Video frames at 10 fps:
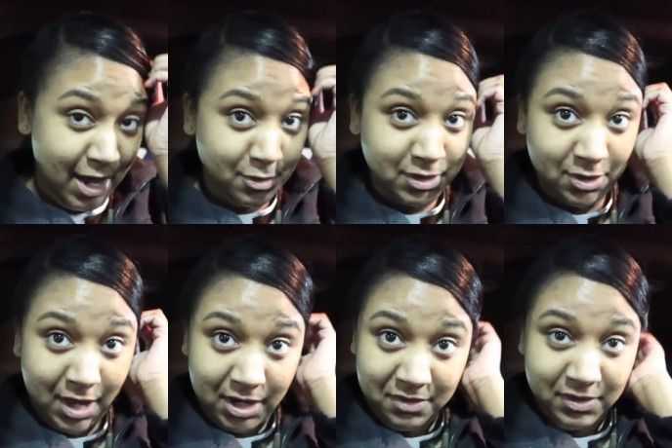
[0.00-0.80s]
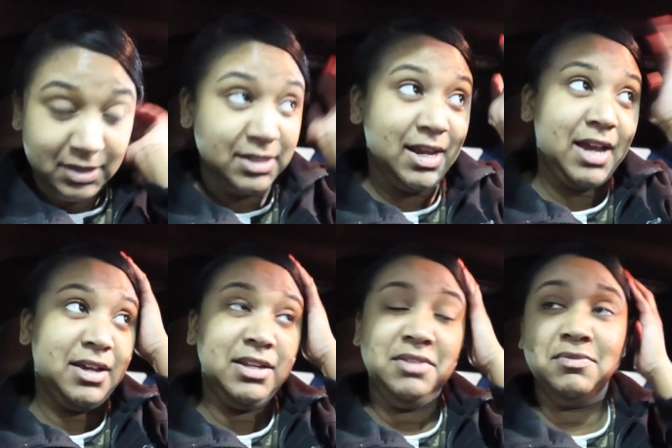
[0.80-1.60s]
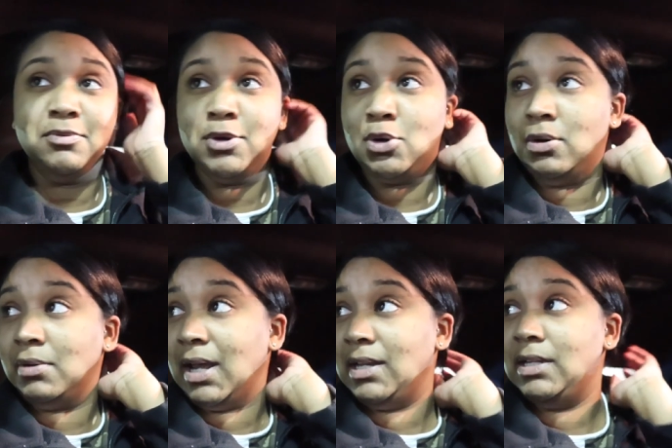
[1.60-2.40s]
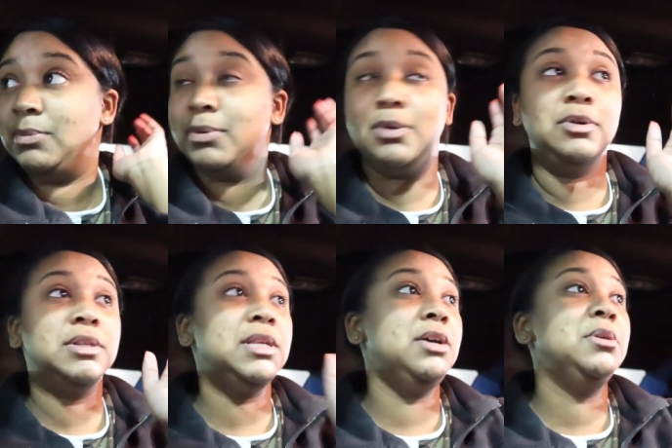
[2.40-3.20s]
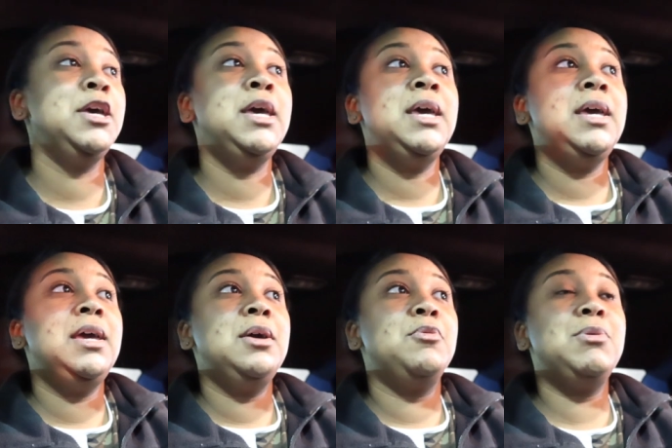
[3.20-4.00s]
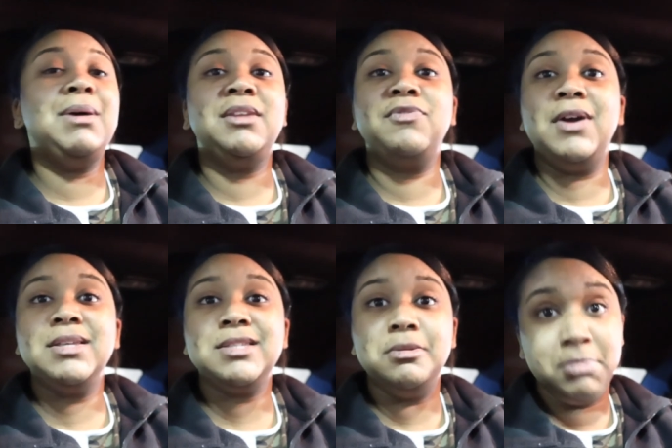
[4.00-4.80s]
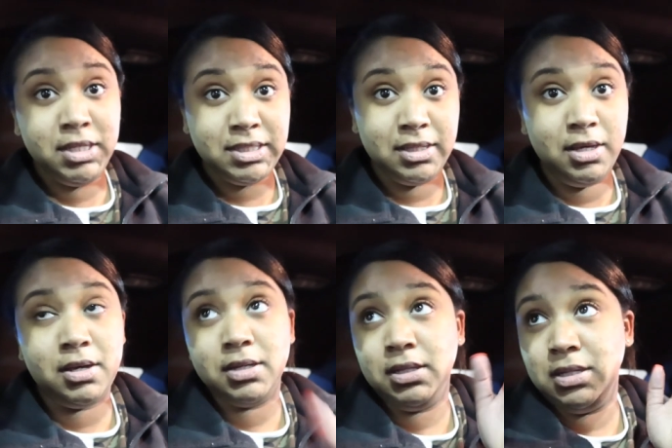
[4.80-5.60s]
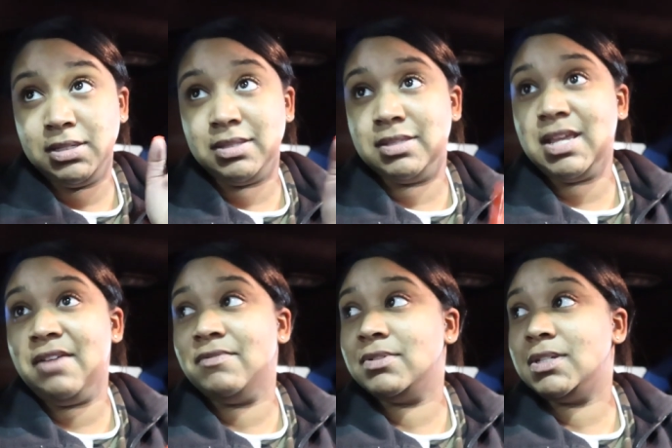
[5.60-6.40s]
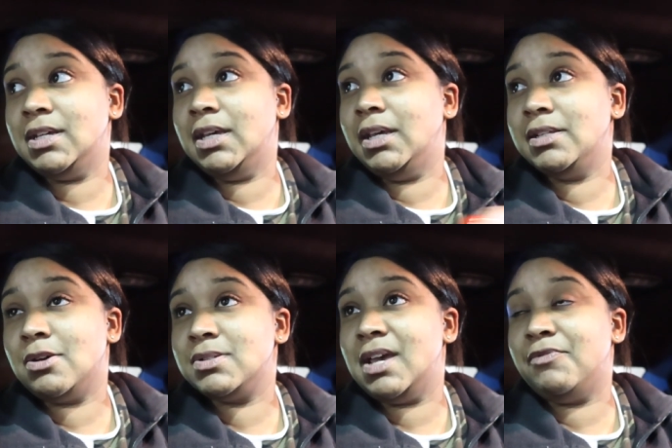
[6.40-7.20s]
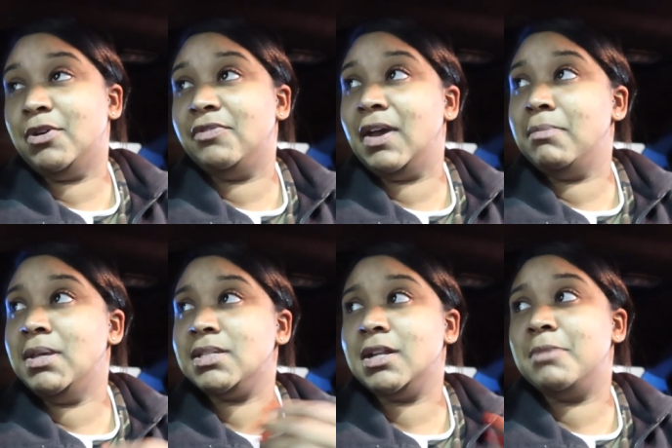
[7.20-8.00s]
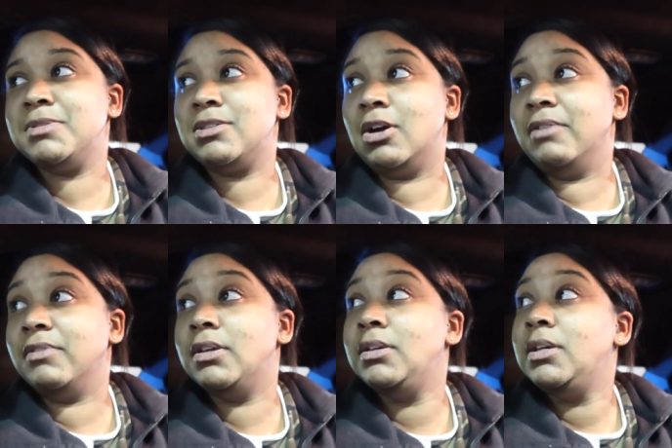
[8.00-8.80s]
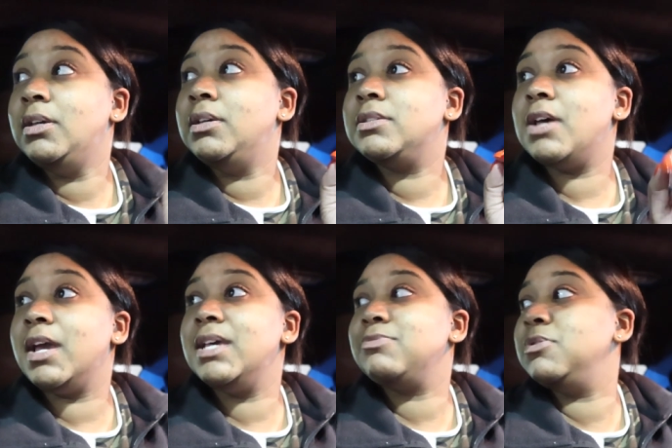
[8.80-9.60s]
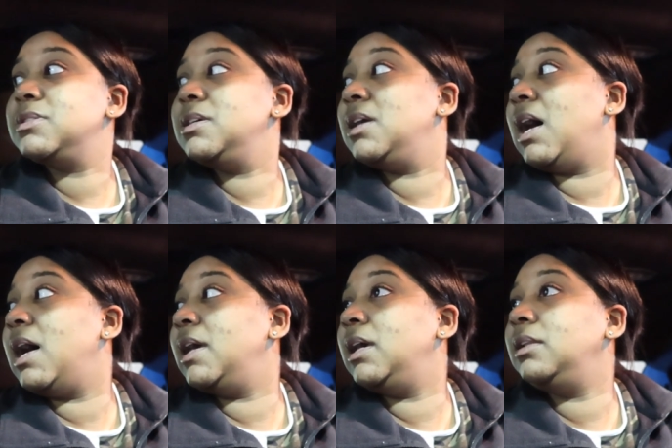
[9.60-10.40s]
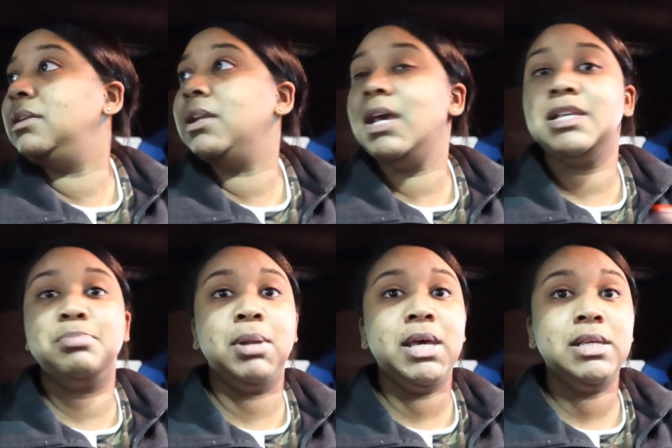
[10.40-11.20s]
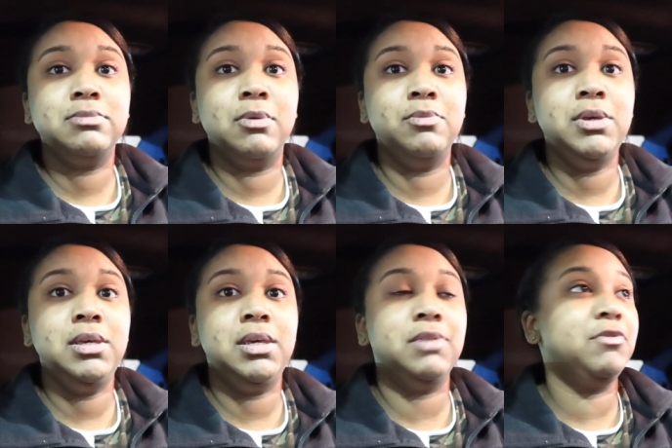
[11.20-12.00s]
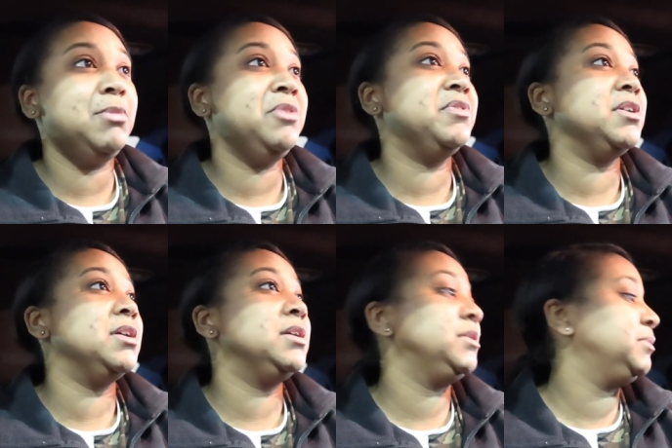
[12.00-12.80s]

I was so out of yesterday, I couldn't even record what I needed to record. So, we about to find something else to eat because the tavern says it's gonna take 45 minutes and I'm starving. So I guess we'll see y'all at the next place when we get from over here.